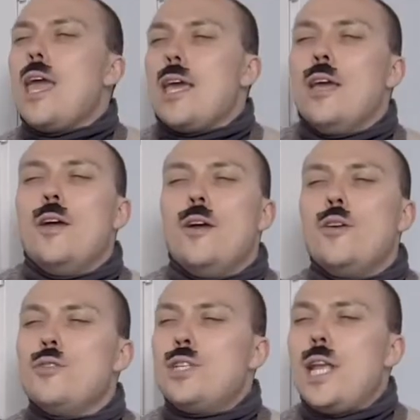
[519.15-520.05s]
Hey!
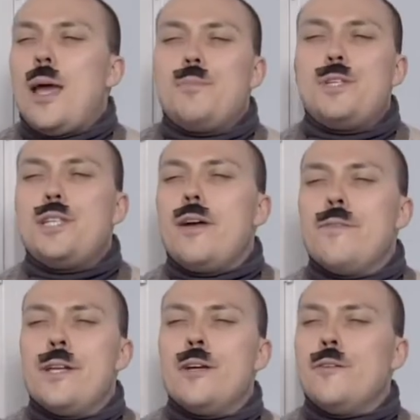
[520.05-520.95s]
You stop
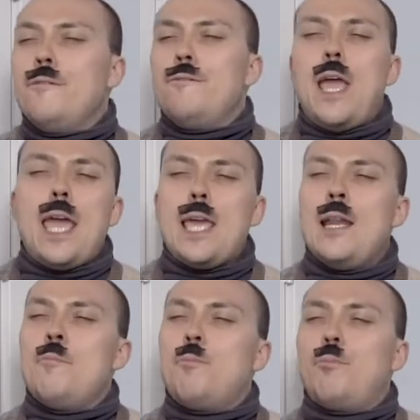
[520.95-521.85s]
shoving your
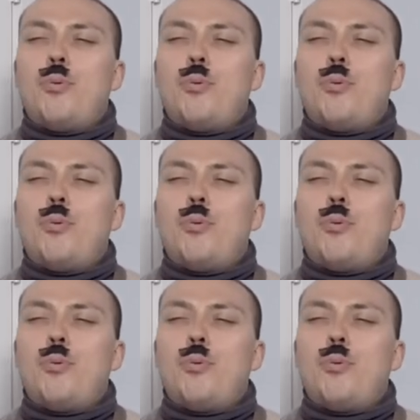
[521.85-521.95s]
vegan